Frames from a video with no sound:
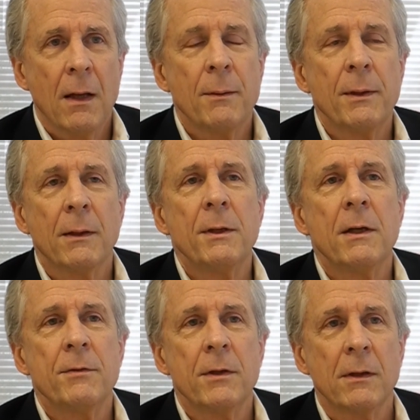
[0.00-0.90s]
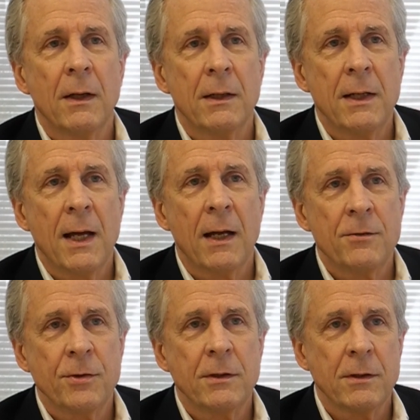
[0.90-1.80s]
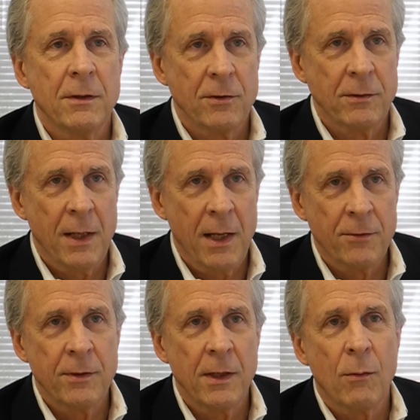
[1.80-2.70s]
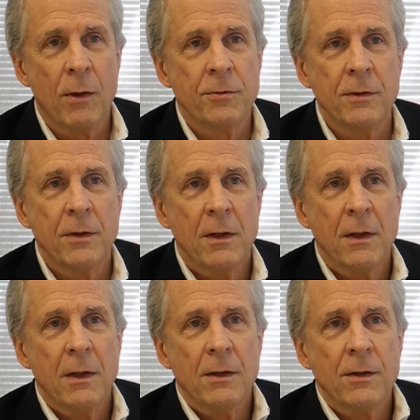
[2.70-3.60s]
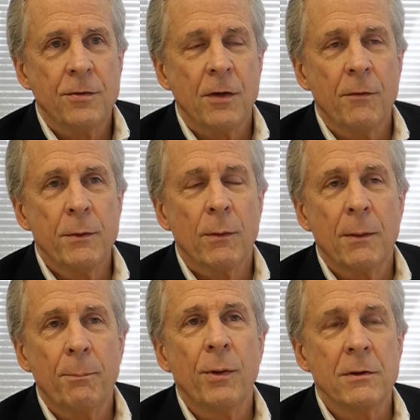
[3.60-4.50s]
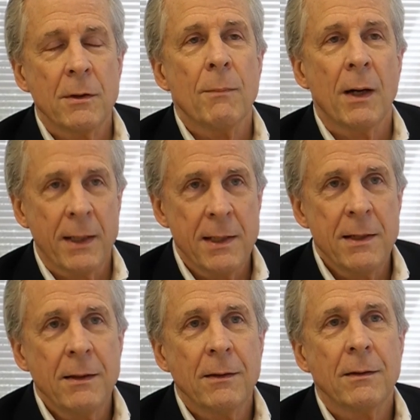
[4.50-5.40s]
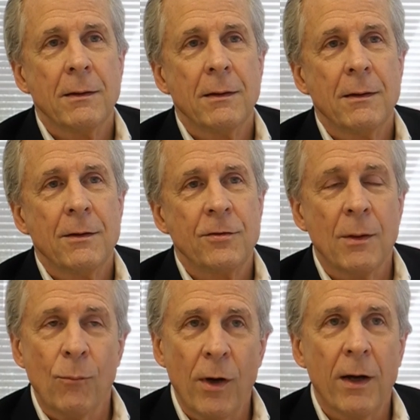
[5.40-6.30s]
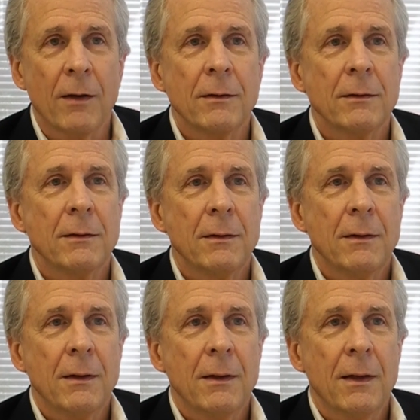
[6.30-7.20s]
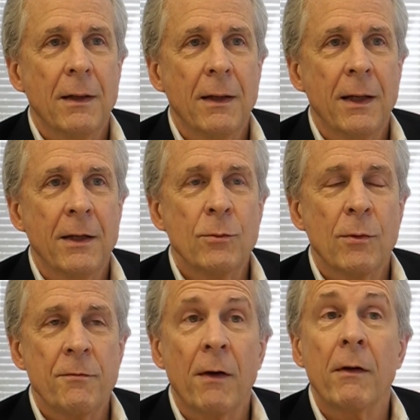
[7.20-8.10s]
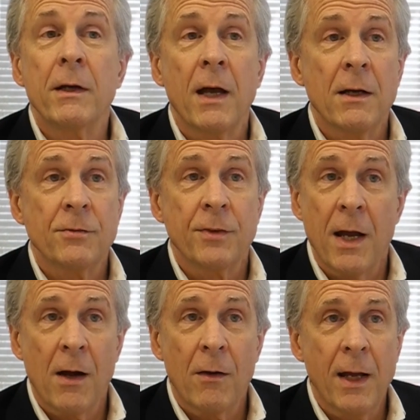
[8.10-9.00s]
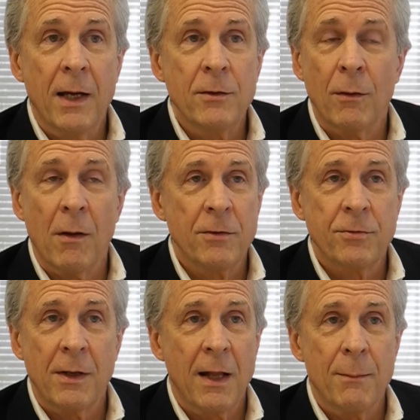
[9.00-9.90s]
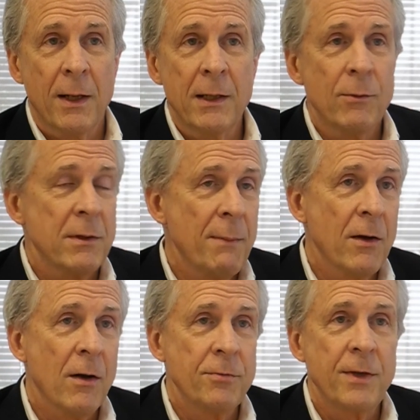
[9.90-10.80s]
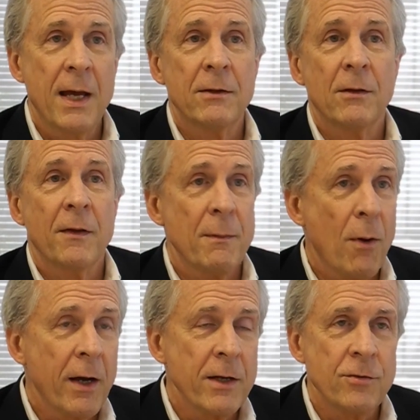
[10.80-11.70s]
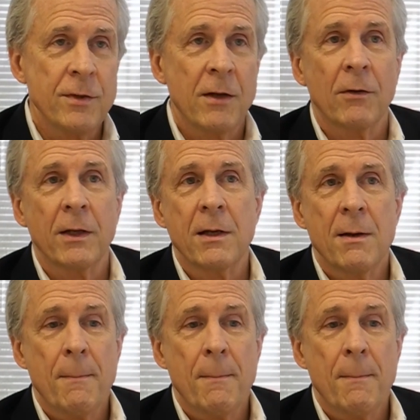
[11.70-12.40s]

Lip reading: Let me give you an analogy to answer that question. So if you're going to put your money somewhere and you were very scared and you'd lost a lot of money with the Madoff scandal and the markets generally,